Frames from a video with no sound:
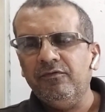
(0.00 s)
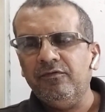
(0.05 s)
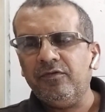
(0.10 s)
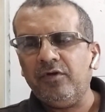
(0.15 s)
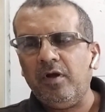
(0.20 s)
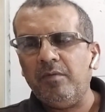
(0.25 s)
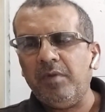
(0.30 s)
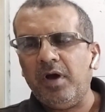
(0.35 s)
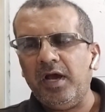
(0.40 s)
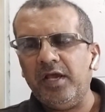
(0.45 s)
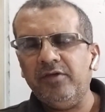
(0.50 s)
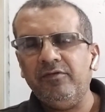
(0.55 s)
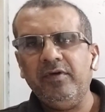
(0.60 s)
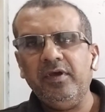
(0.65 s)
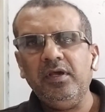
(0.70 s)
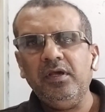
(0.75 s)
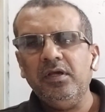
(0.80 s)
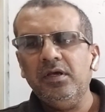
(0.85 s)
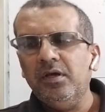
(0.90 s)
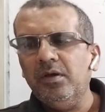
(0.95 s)
from
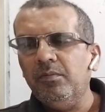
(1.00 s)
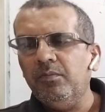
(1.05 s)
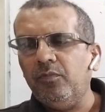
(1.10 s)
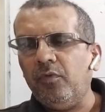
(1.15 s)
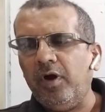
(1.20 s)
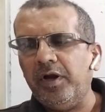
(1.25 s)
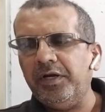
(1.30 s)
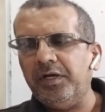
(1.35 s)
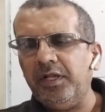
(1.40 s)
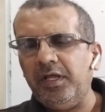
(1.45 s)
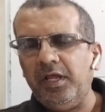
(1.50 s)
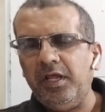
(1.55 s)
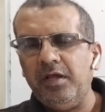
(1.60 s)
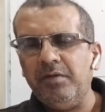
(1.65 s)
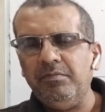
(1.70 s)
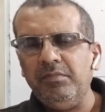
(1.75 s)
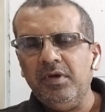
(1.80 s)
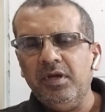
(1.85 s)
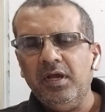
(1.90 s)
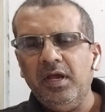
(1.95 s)
highway point
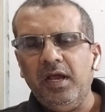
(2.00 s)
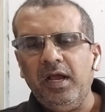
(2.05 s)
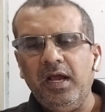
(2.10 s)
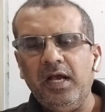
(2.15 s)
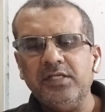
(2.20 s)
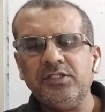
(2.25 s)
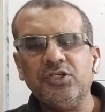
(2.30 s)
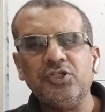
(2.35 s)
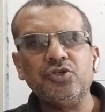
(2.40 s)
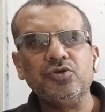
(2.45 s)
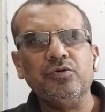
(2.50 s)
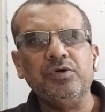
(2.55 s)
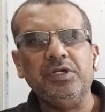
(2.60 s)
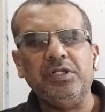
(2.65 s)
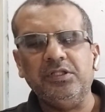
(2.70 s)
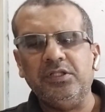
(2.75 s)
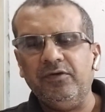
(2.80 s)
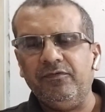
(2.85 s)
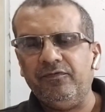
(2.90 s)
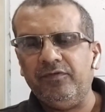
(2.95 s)
M as shown
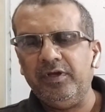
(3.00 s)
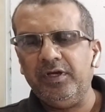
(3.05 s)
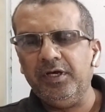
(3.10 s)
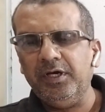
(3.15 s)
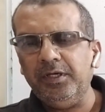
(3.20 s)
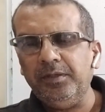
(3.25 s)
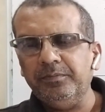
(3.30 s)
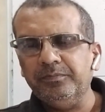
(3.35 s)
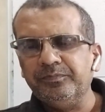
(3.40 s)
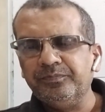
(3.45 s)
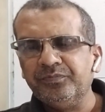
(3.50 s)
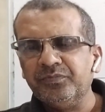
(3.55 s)
in the figure.